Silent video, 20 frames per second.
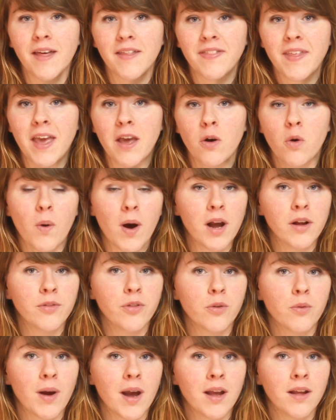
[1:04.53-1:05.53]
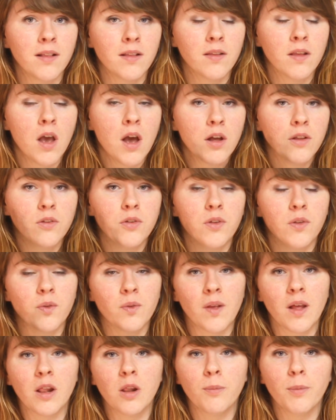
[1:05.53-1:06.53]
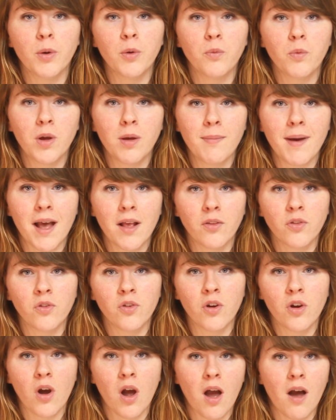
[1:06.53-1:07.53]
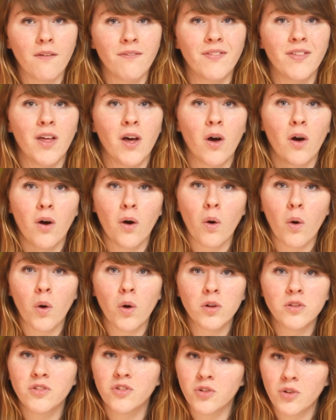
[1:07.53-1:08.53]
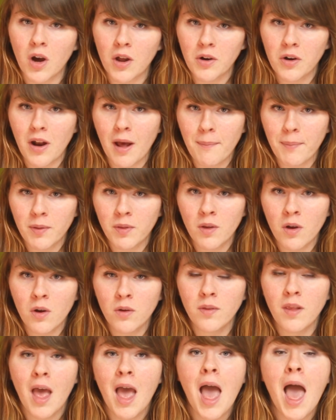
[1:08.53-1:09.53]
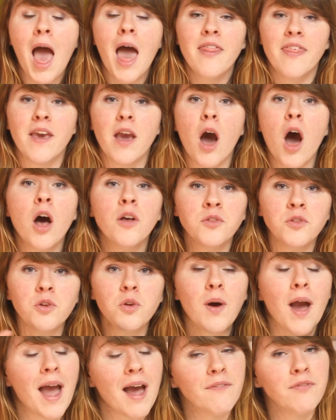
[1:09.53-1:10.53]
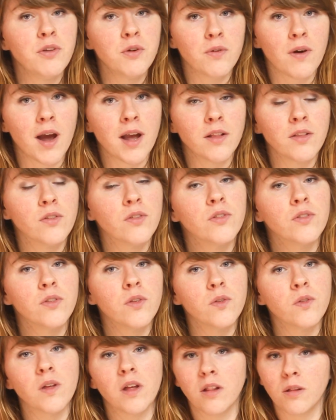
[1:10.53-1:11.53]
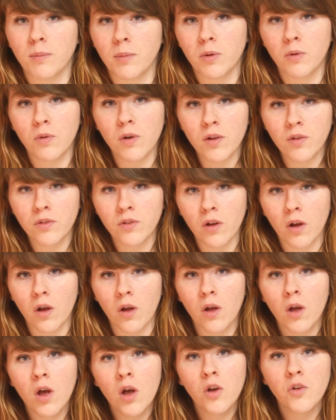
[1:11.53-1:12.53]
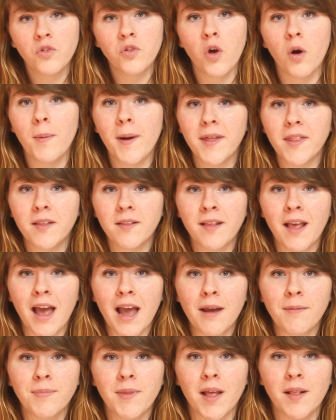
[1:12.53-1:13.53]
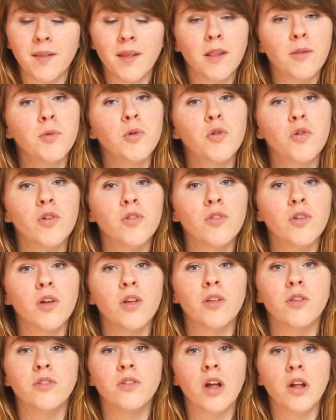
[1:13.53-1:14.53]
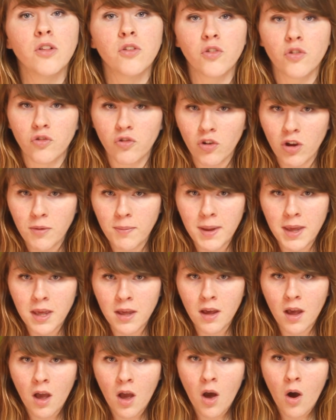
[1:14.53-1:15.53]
that they acquired the rights to the Sailor Moon remaster of the old 200 episodes, they also have the rights to Sailor Moon Crystal. So by the time that Sailor Moon Crystal is done streaming,